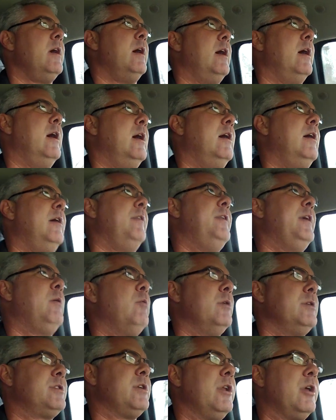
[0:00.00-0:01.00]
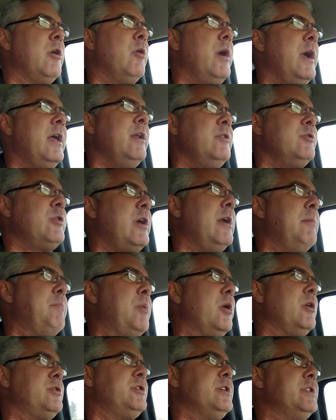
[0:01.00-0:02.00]
uh, I think we're just going to go ahead and try to
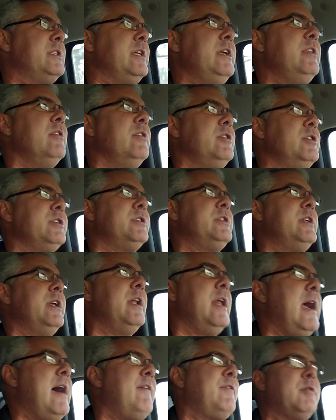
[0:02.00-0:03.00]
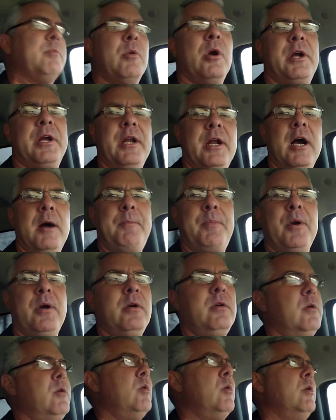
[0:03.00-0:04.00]
purchase either just an aftermarket
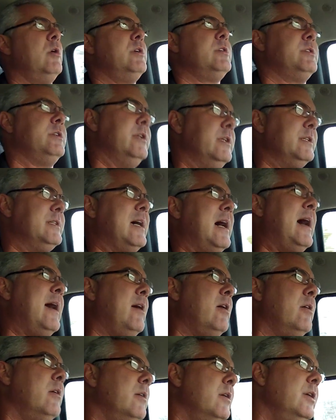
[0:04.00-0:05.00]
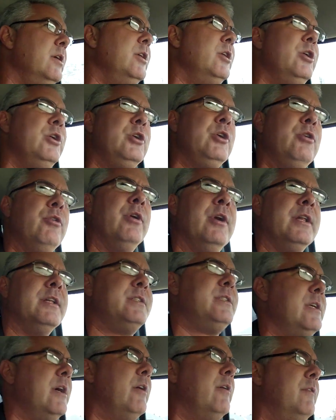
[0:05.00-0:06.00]
upper or just an entire unit
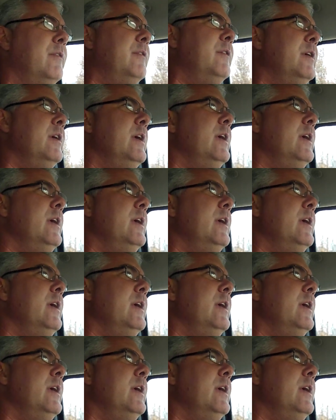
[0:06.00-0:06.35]
itself.